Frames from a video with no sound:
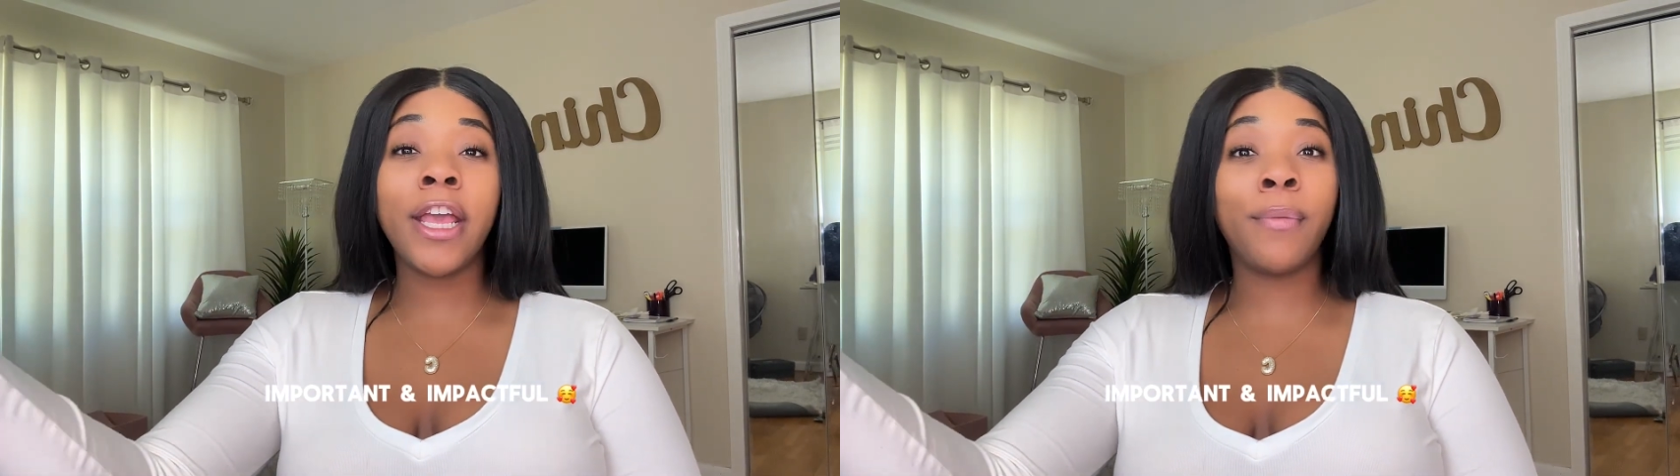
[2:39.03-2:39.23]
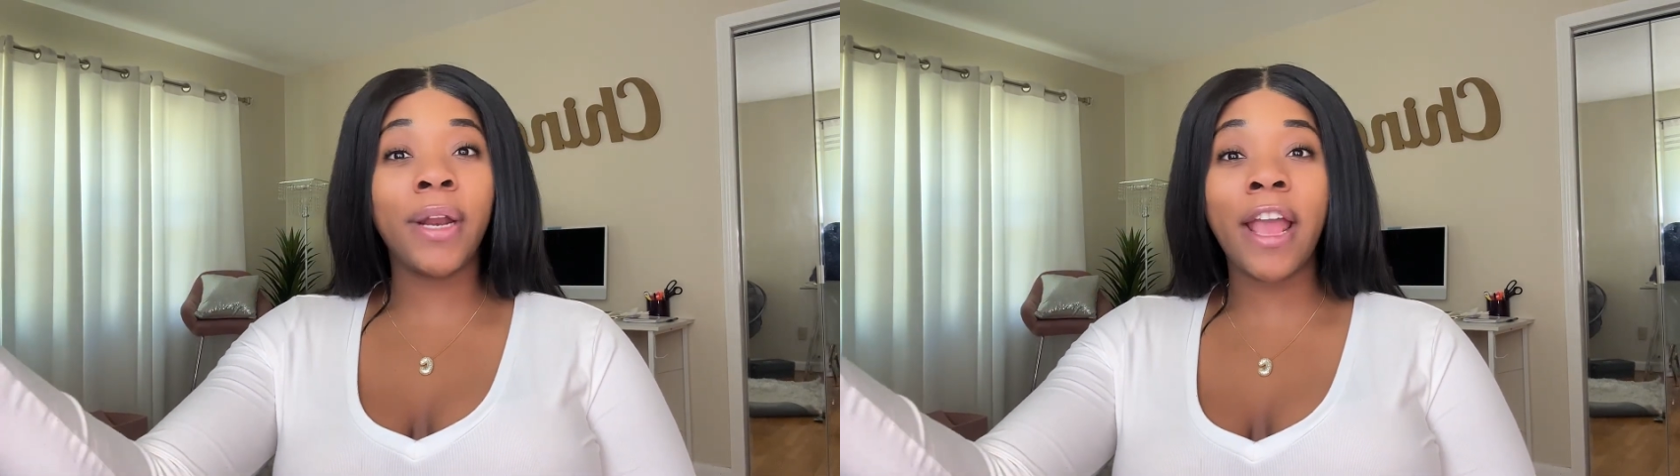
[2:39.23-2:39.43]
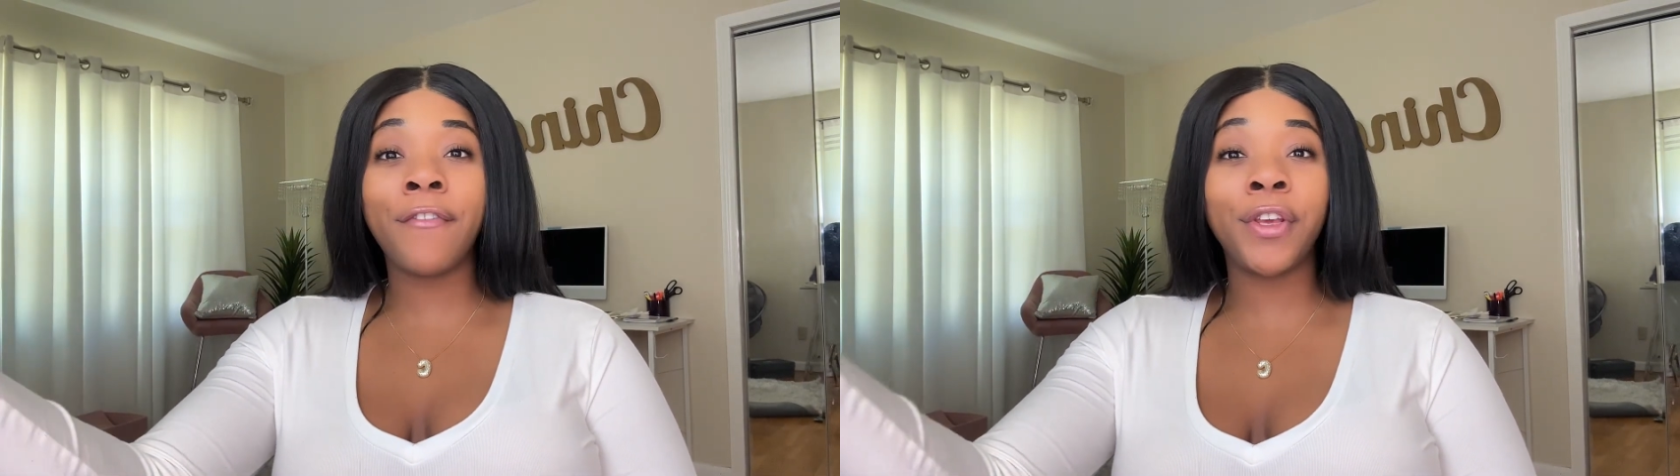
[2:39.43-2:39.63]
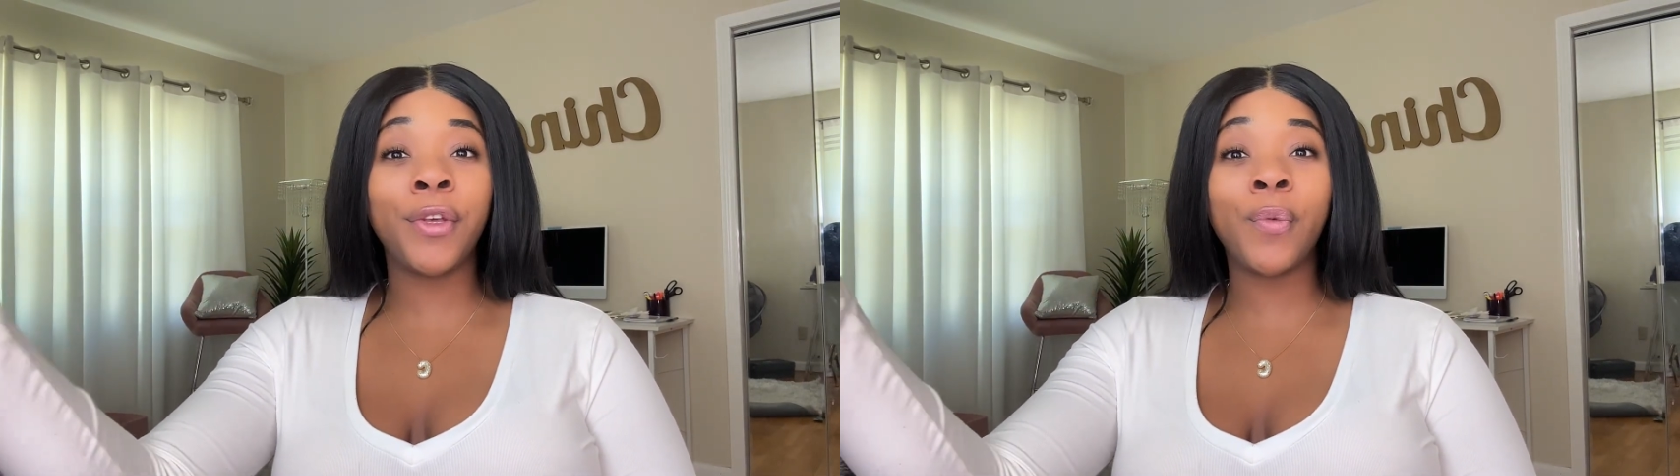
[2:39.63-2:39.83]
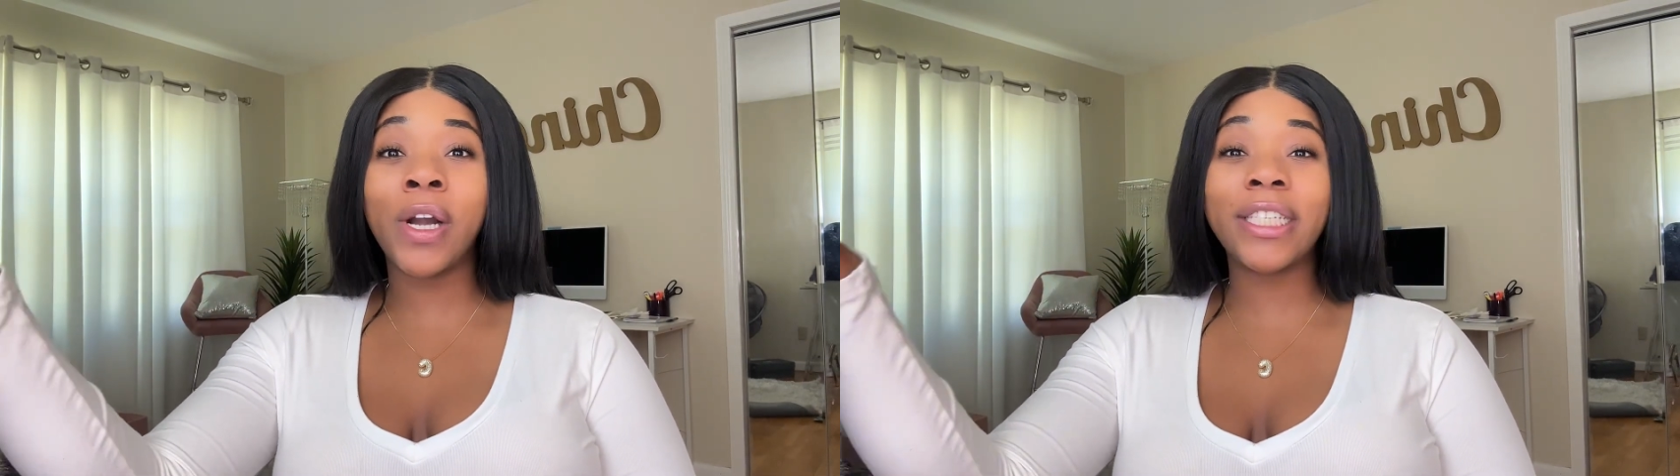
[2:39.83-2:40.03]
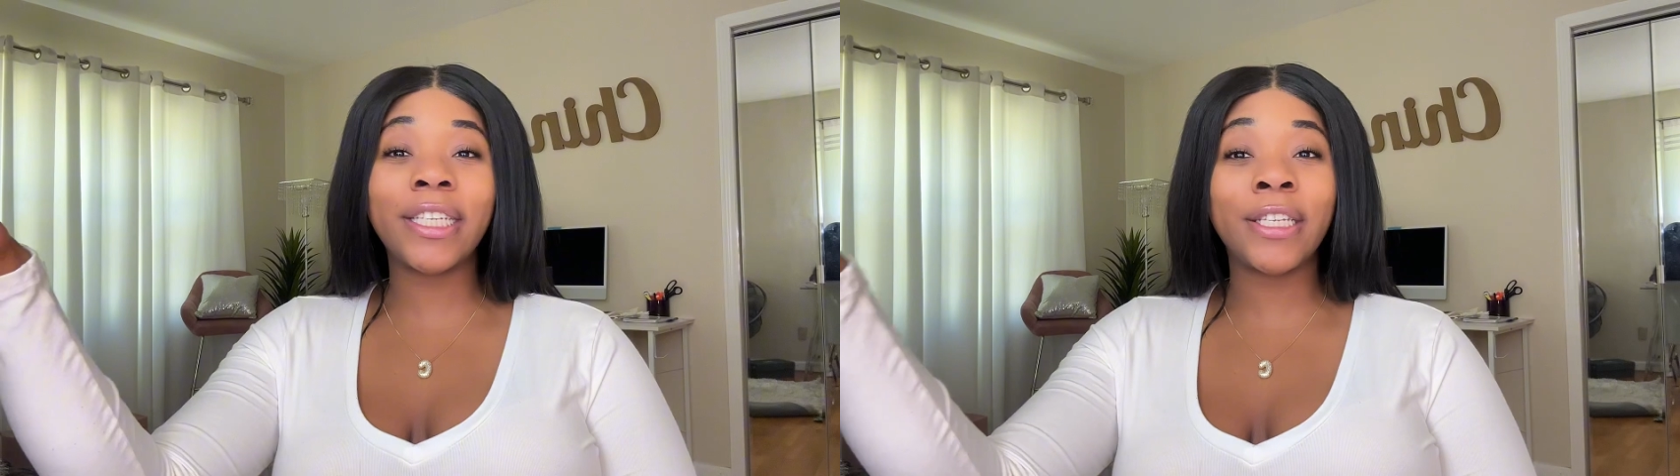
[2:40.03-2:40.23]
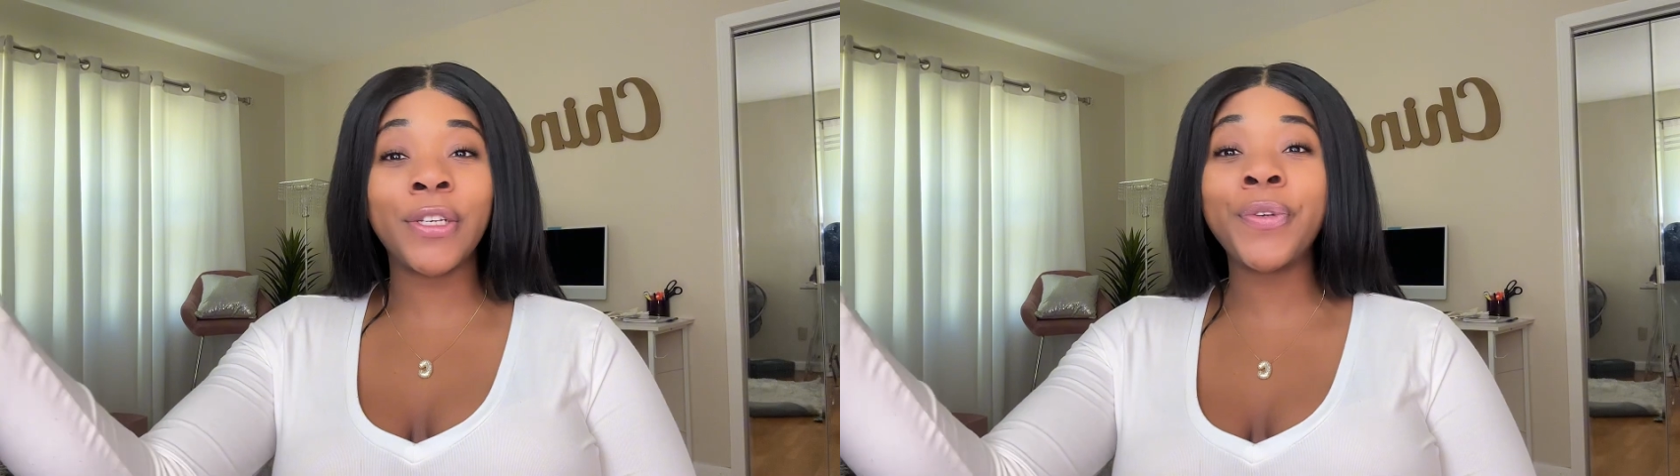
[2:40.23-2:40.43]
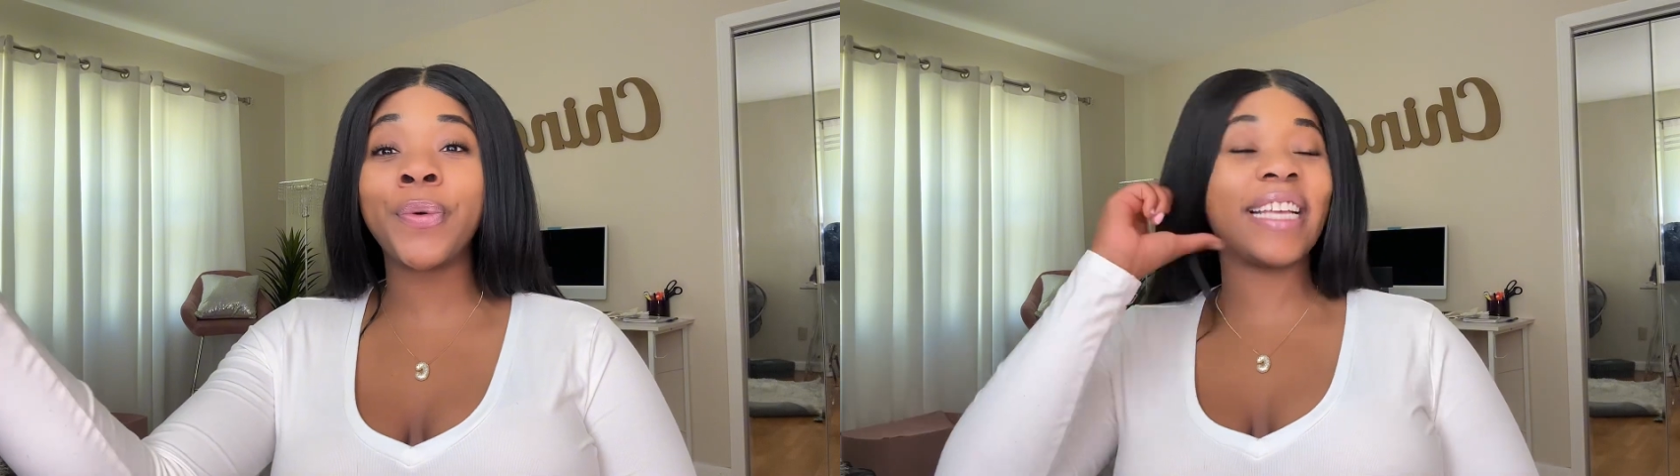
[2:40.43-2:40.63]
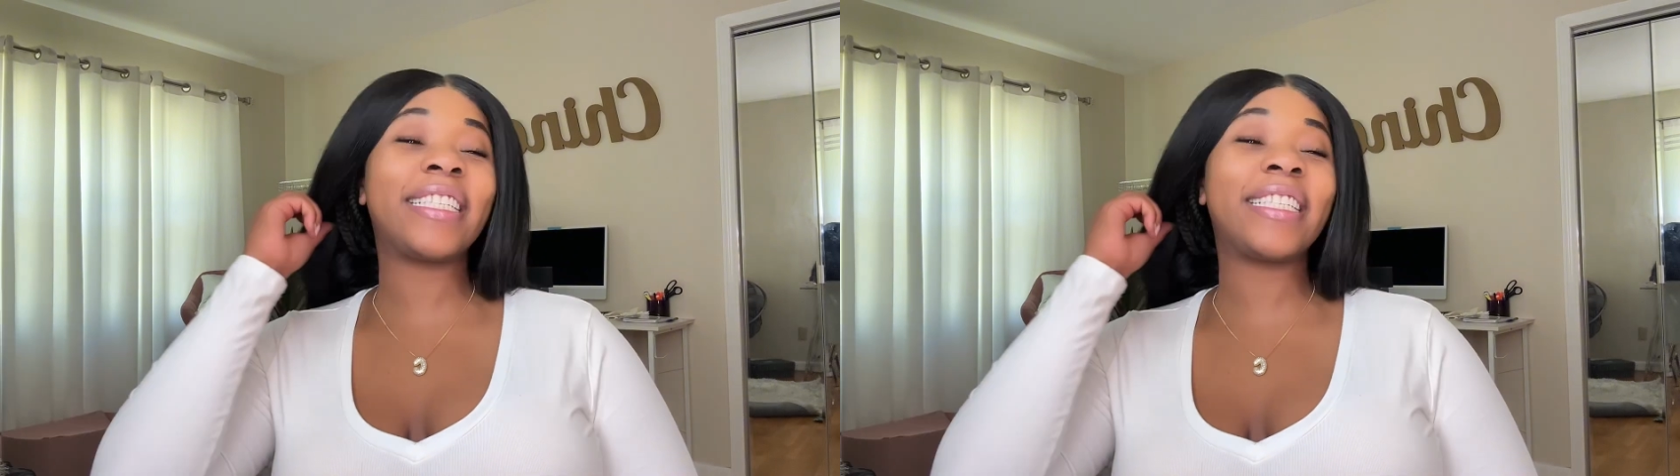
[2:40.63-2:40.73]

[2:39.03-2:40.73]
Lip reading: in whatever you want to do.